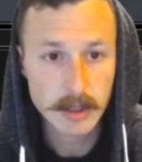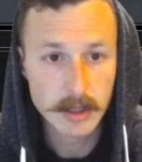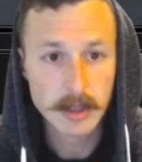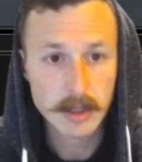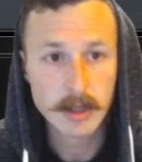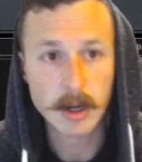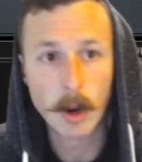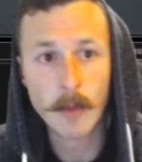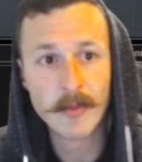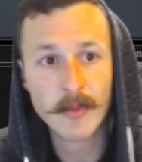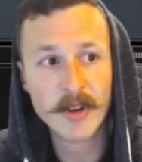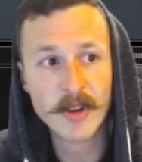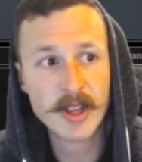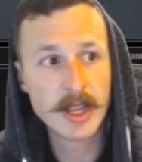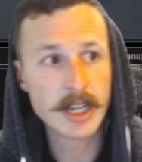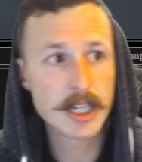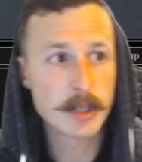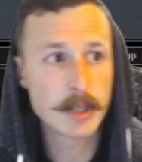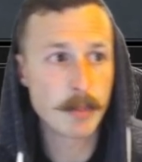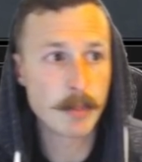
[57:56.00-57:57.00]
Hopefully they
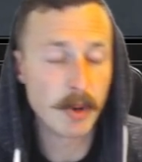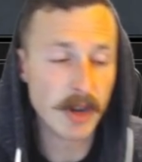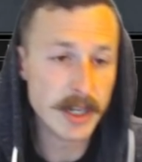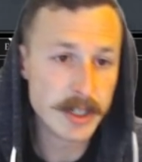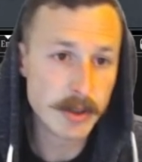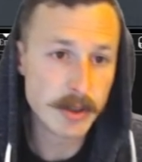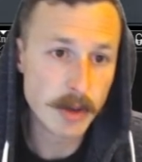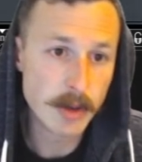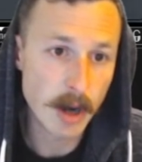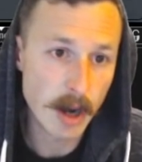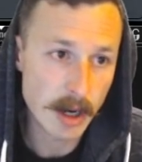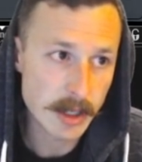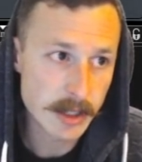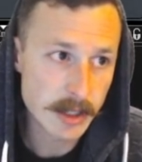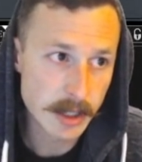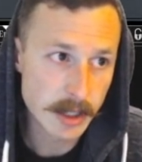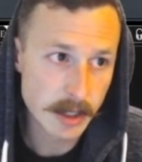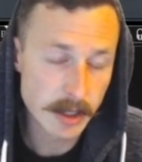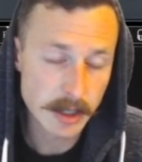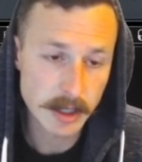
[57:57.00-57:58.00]
just play 2 Hawks
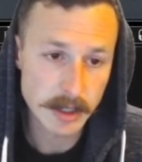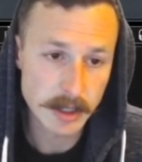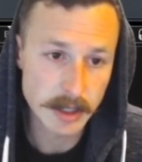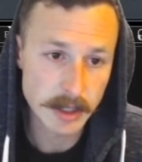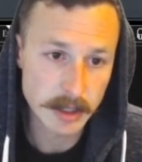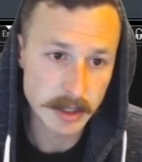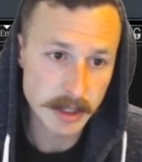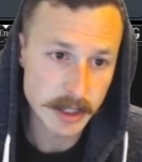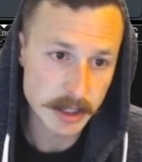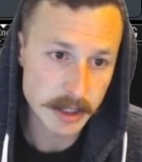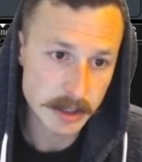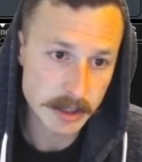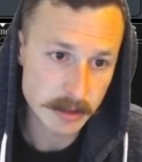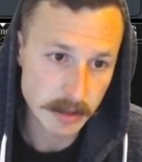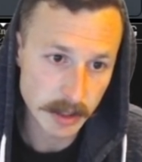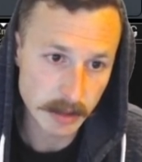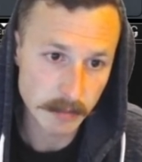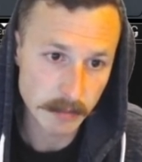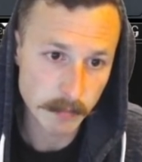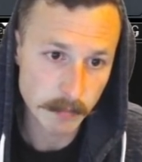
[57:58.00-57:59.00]
here, and then they just
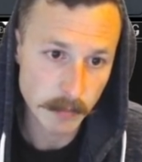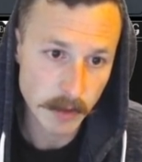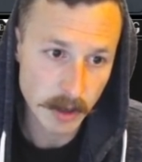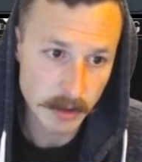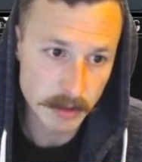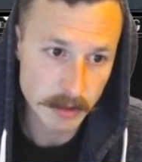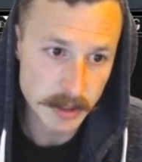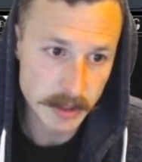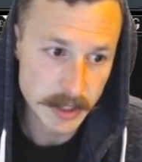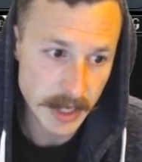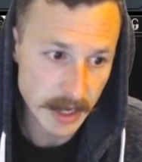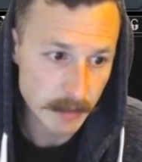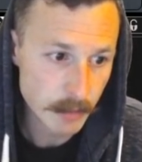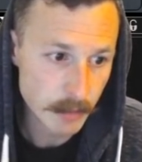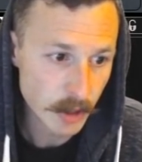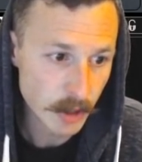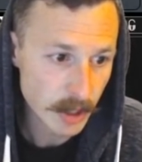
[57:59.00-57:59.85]
like are dead pretty